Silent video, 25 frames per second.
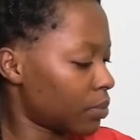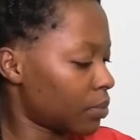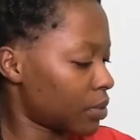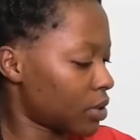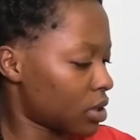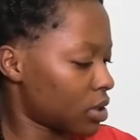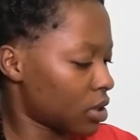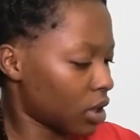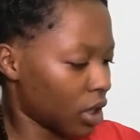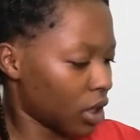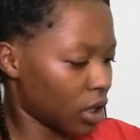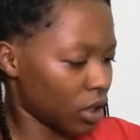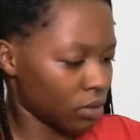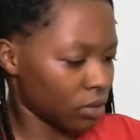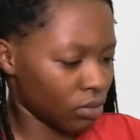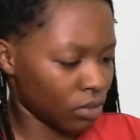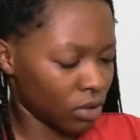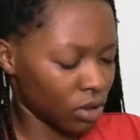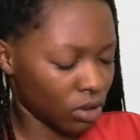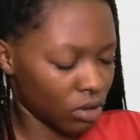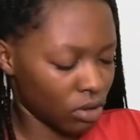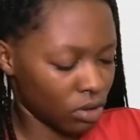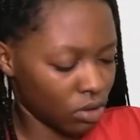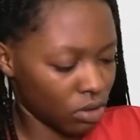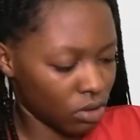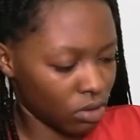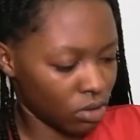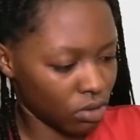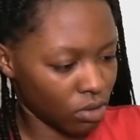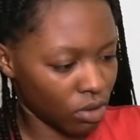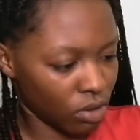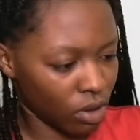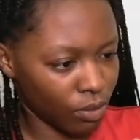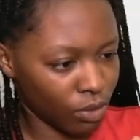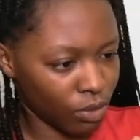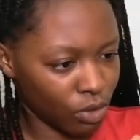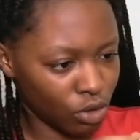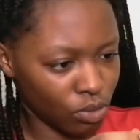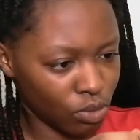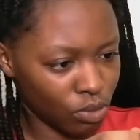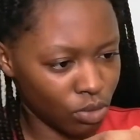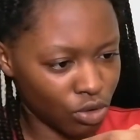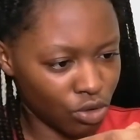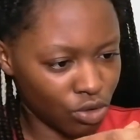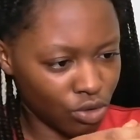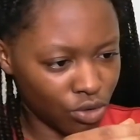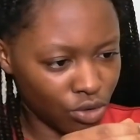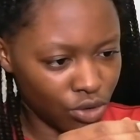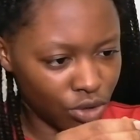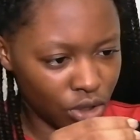beside me, so I'm going to be
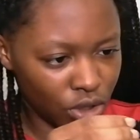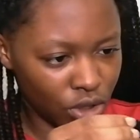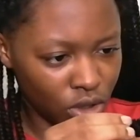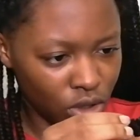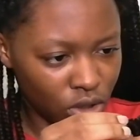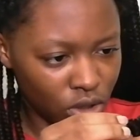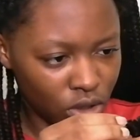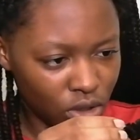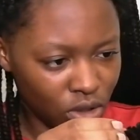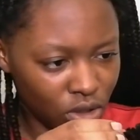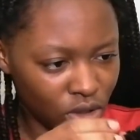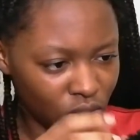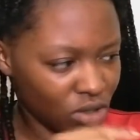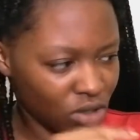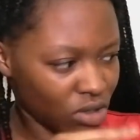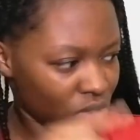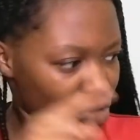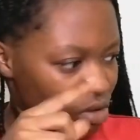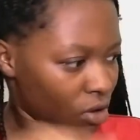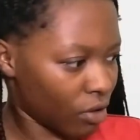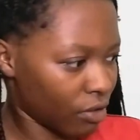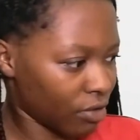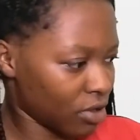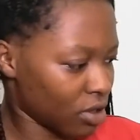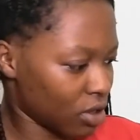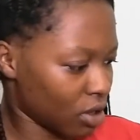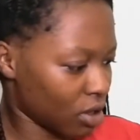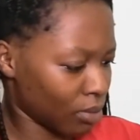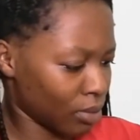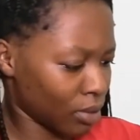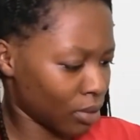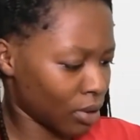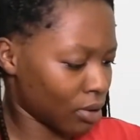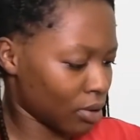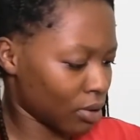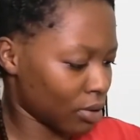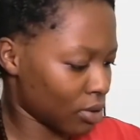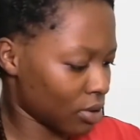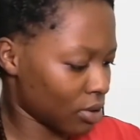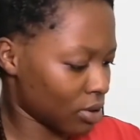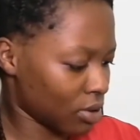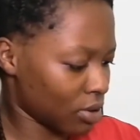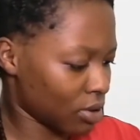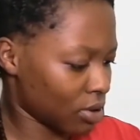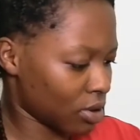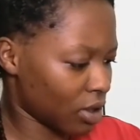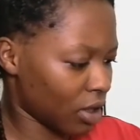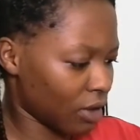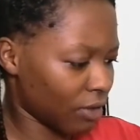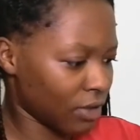throwing these stuffs here because
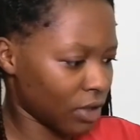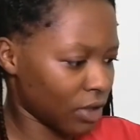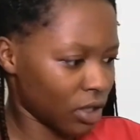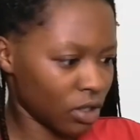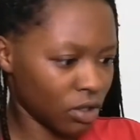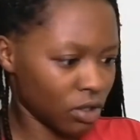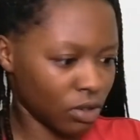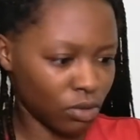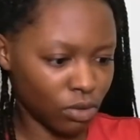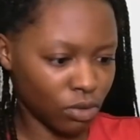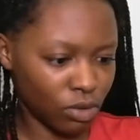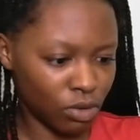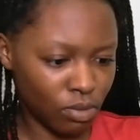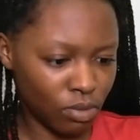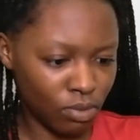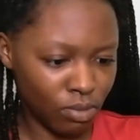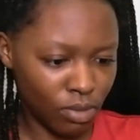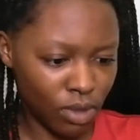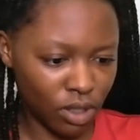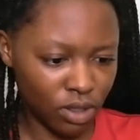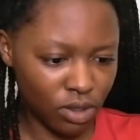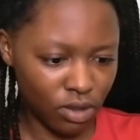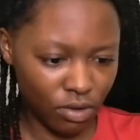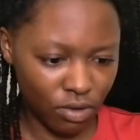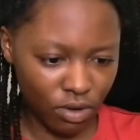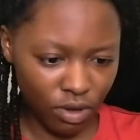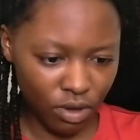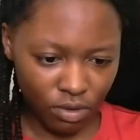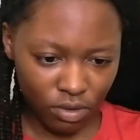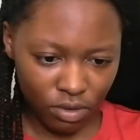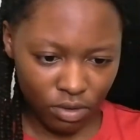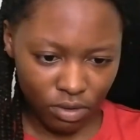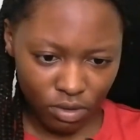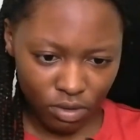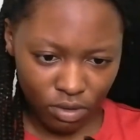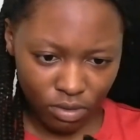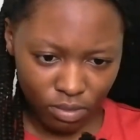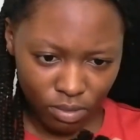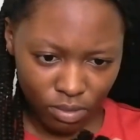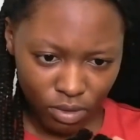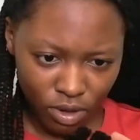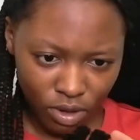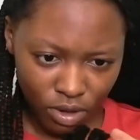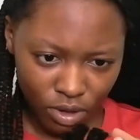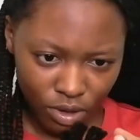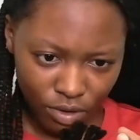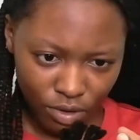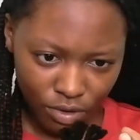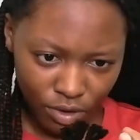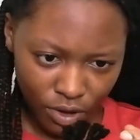definitely don't want to mess around with
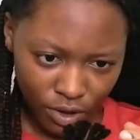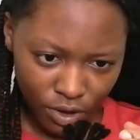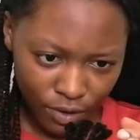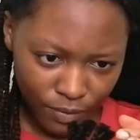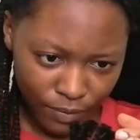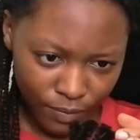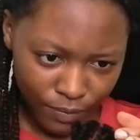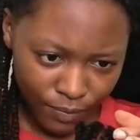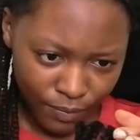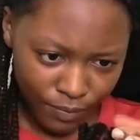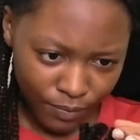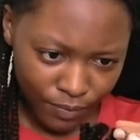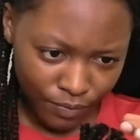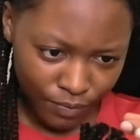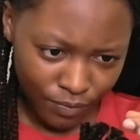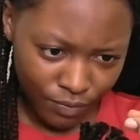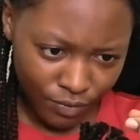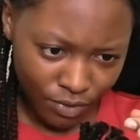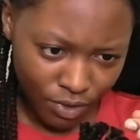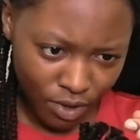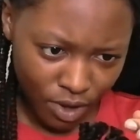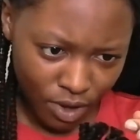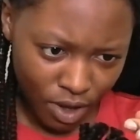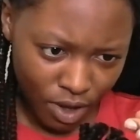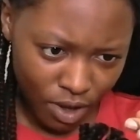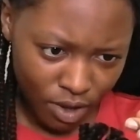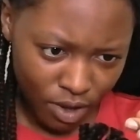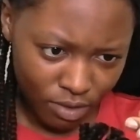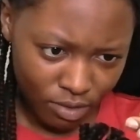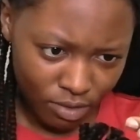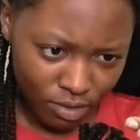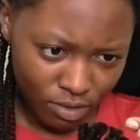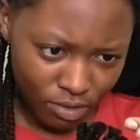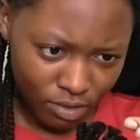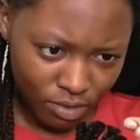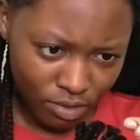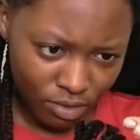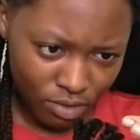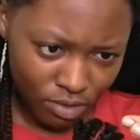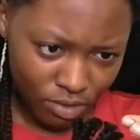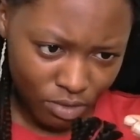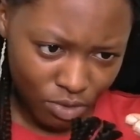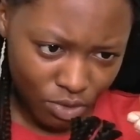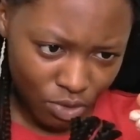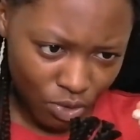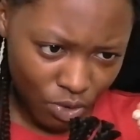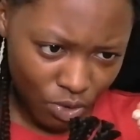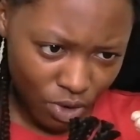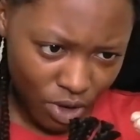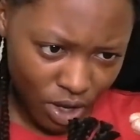here.
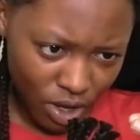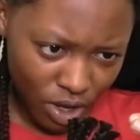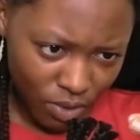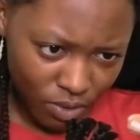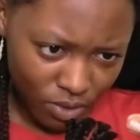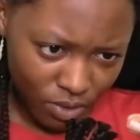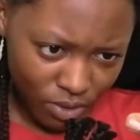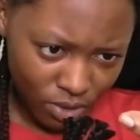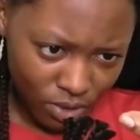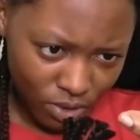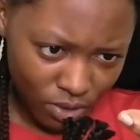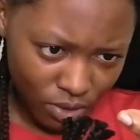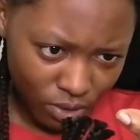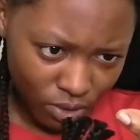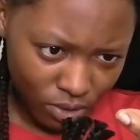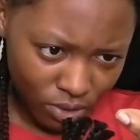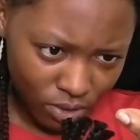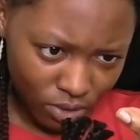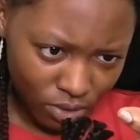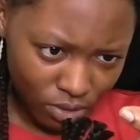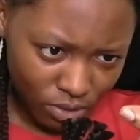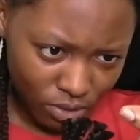No hair was cut.